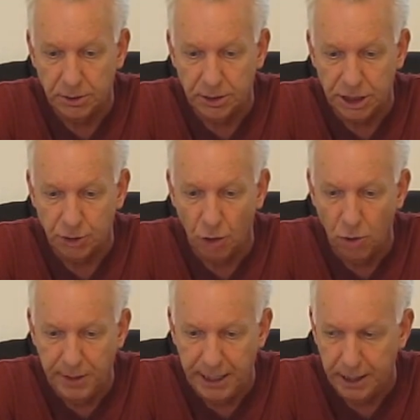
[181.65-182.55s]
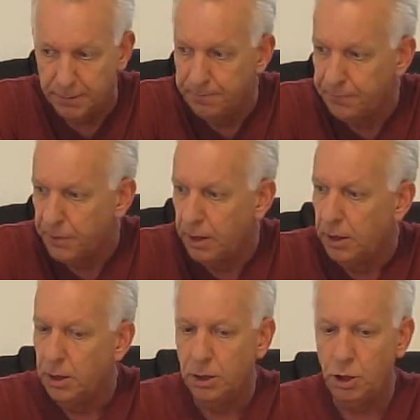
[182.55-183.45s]
this grow medium,
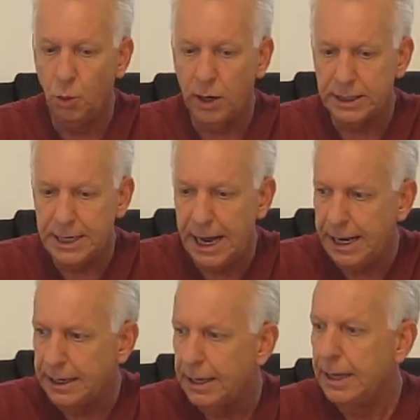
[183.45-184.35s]
you want to take